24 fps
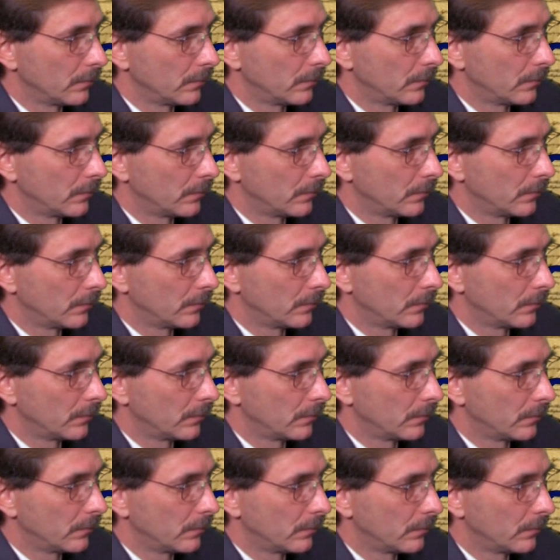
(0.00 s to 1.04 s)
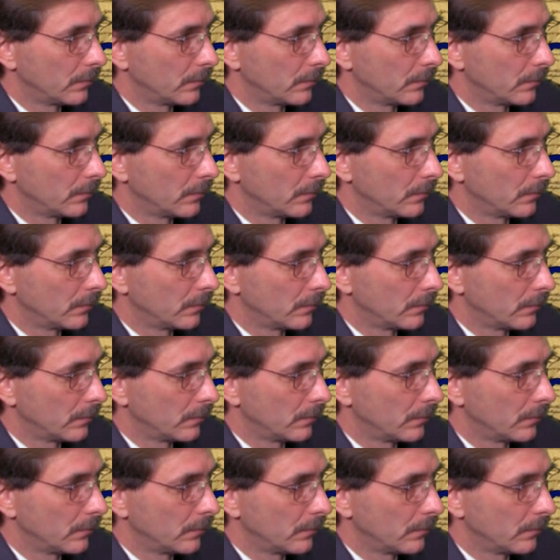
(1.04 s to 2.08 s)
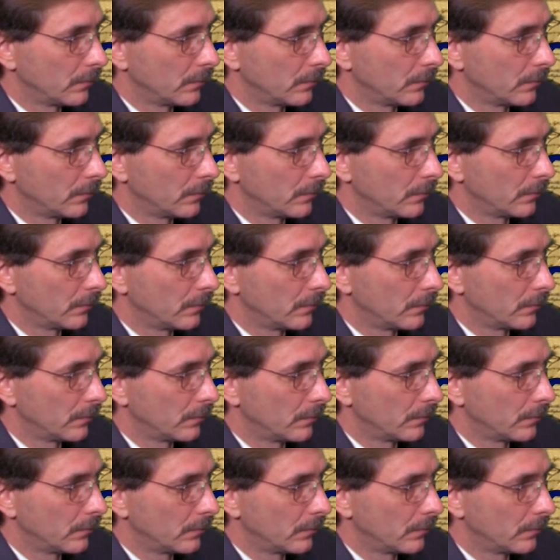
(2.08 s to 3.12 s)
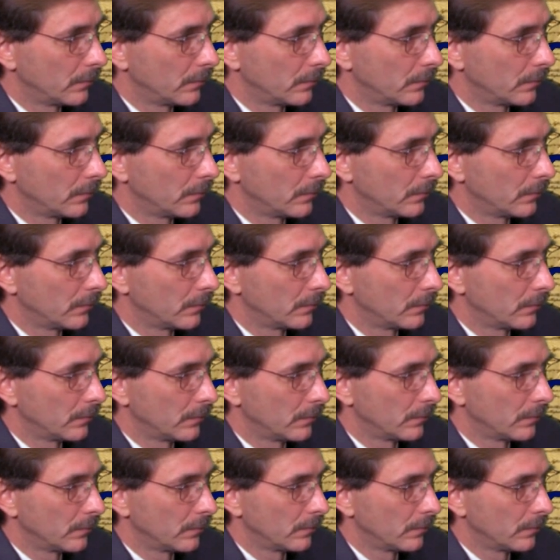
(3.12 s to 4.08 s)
This person isn't speaking.